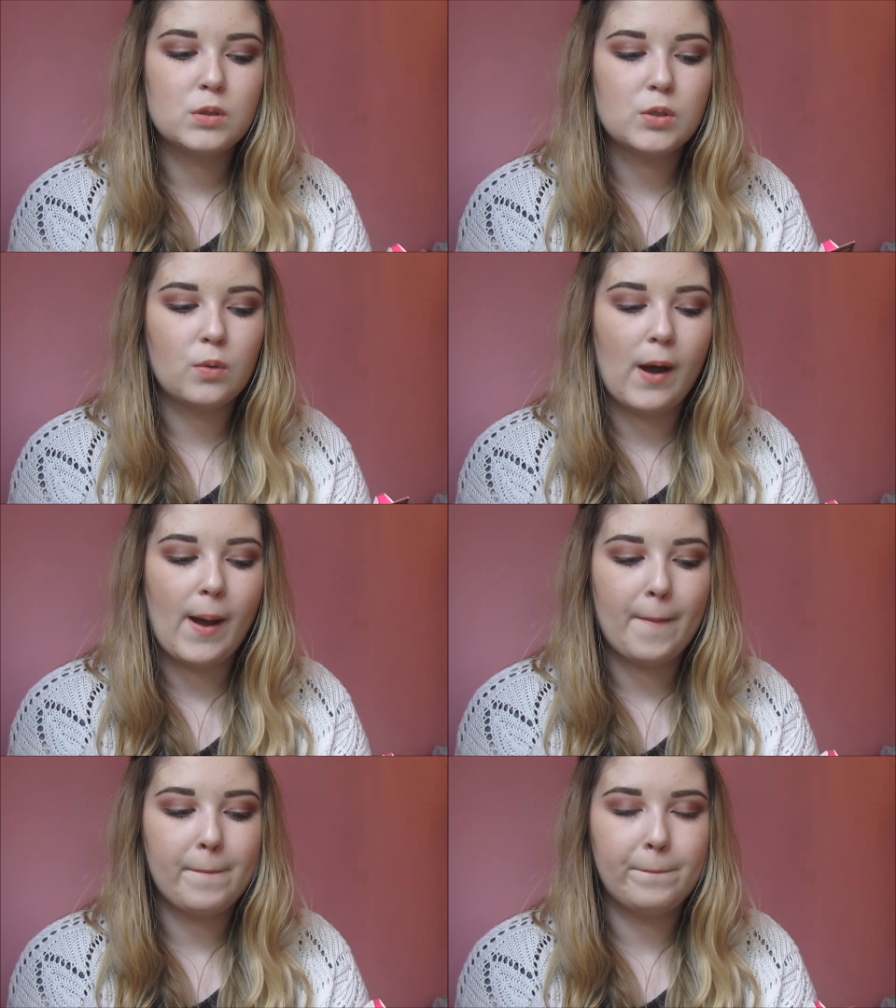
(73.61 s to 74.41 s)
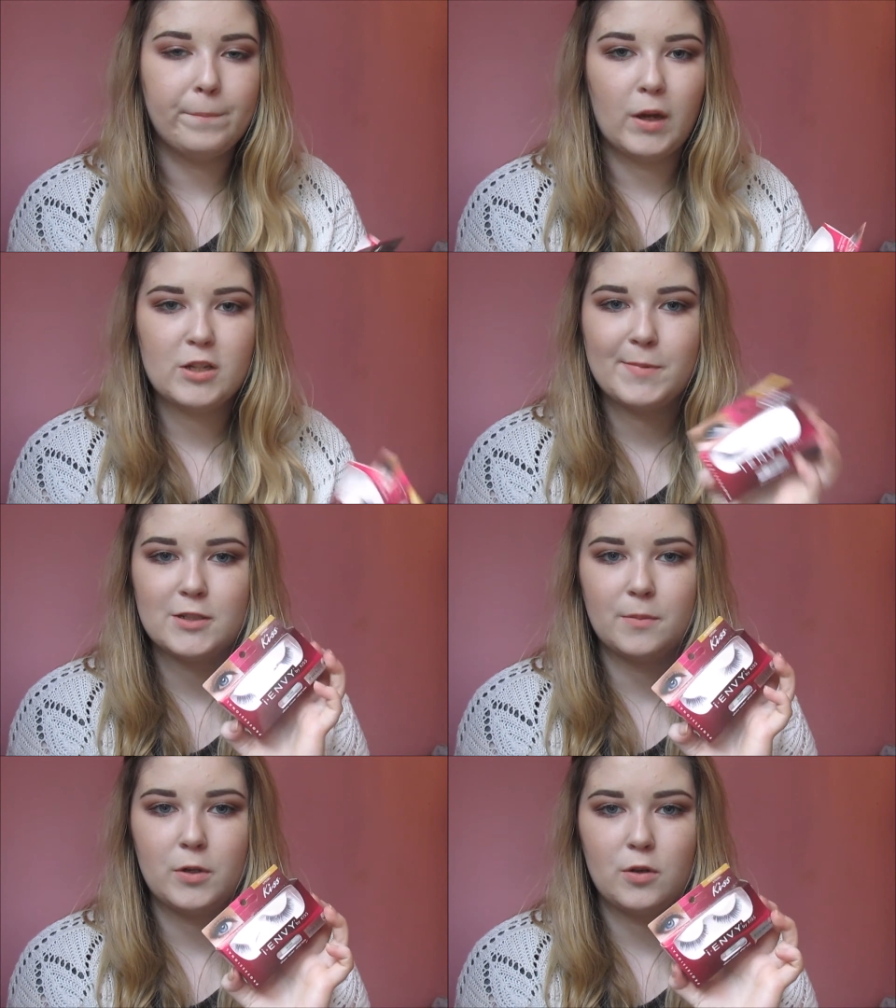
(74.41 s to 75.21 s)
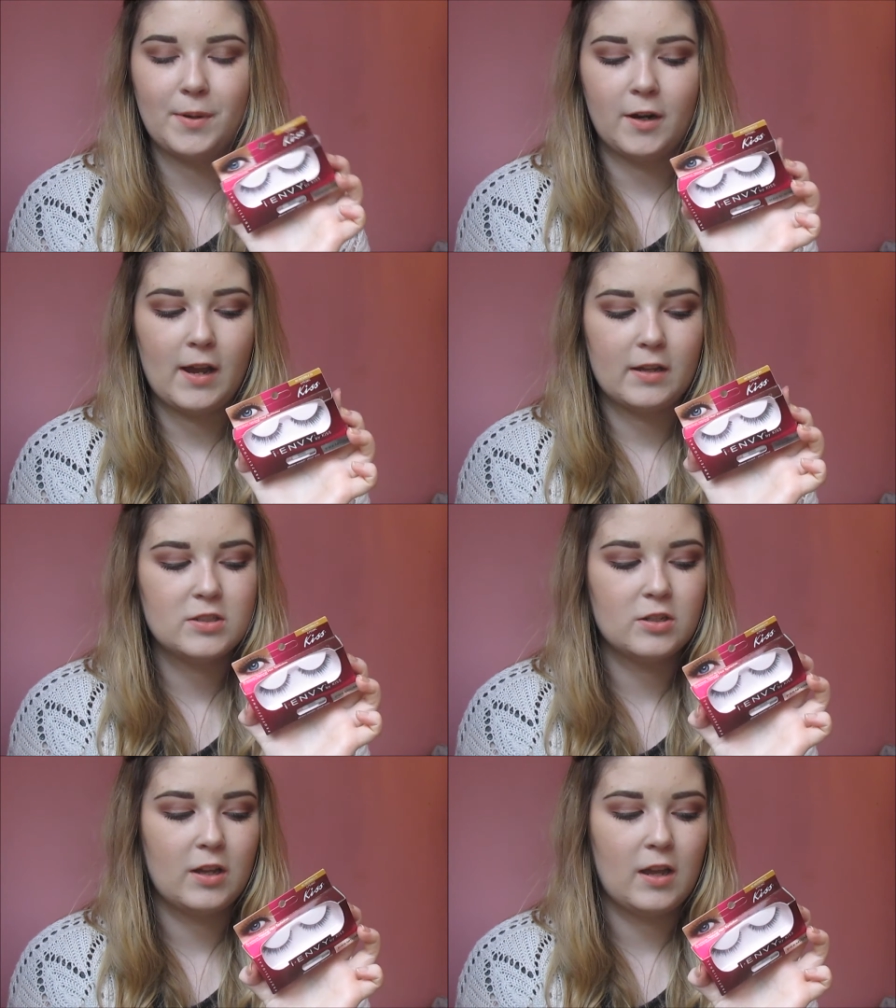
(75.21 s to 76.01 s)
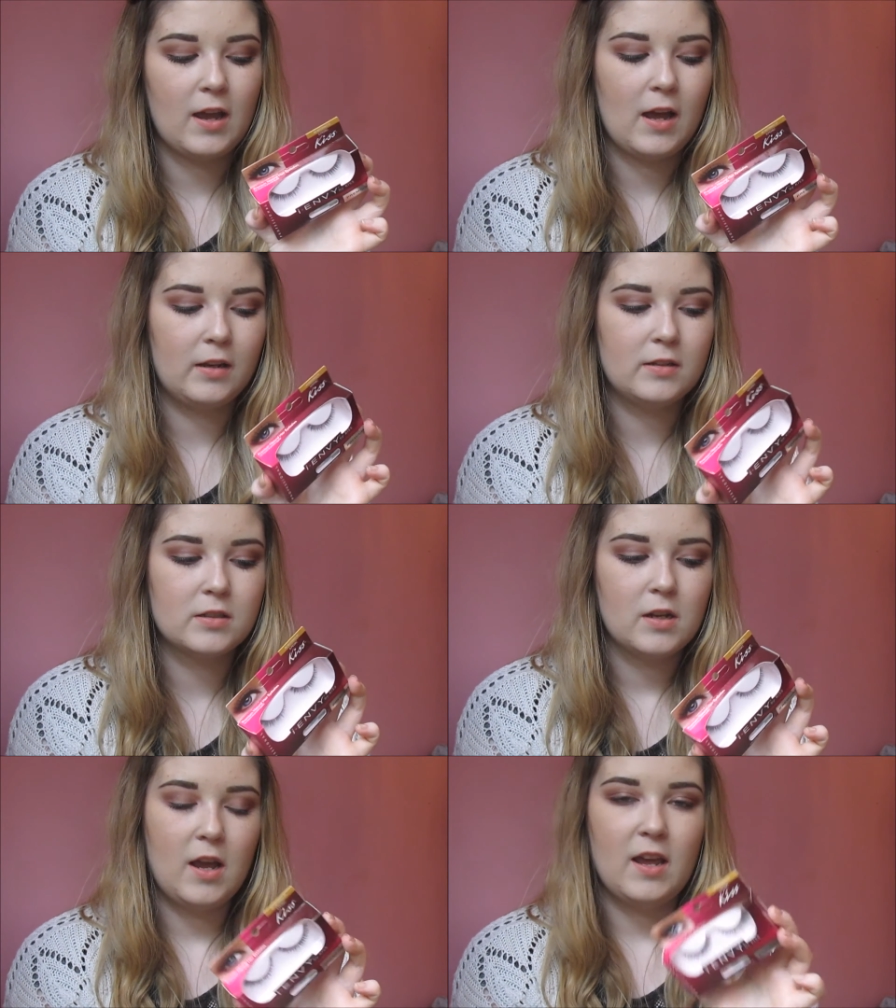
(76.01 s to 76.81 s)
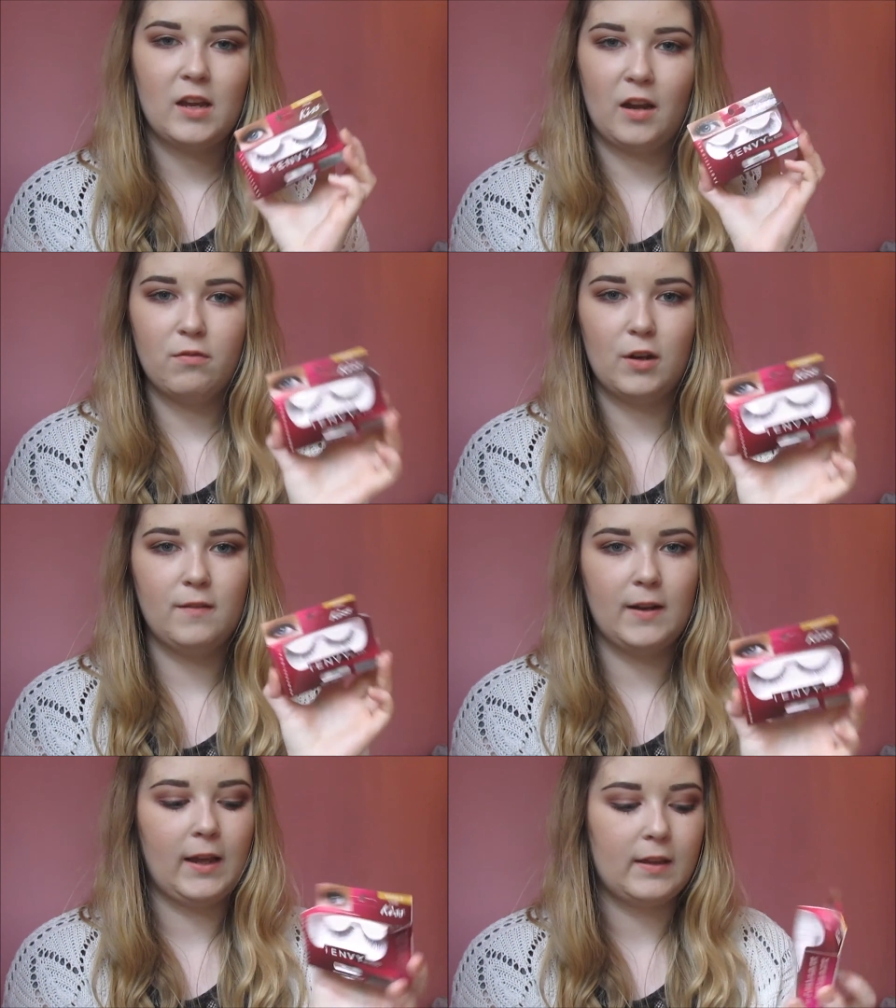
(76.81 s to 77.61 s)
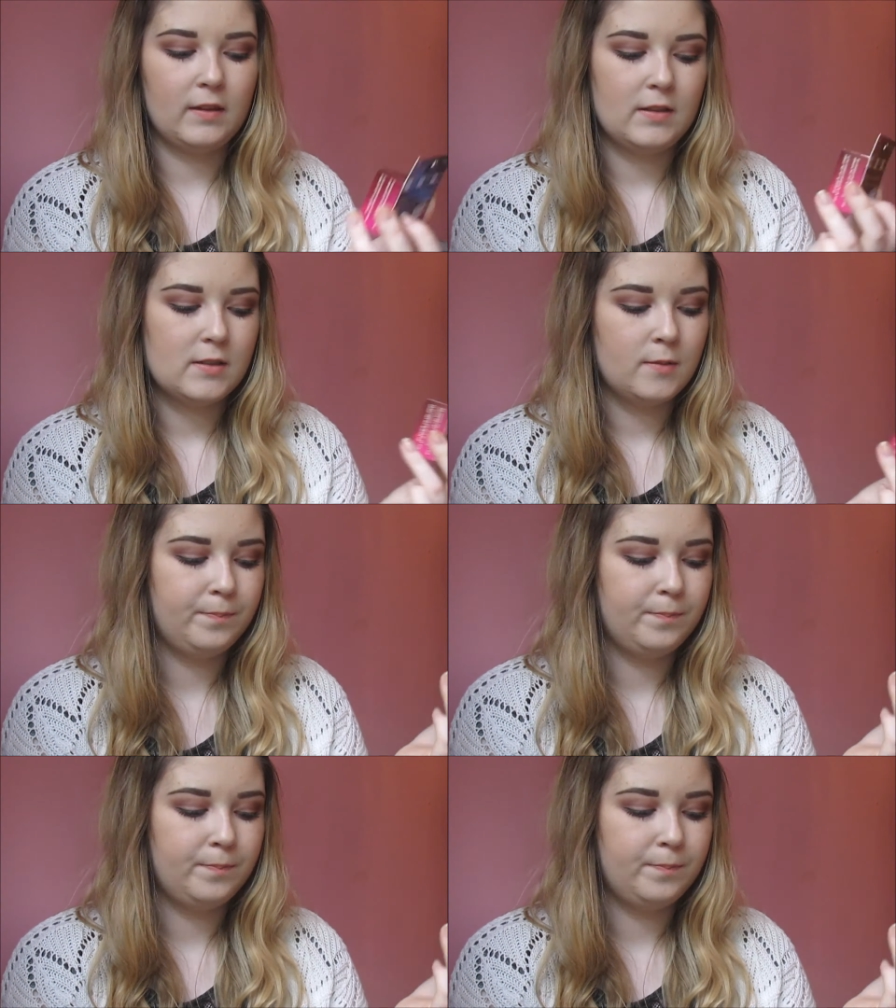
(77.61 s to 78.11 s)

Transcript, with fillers: so I just picked up a new pair yesterday, and yeah, I really like these.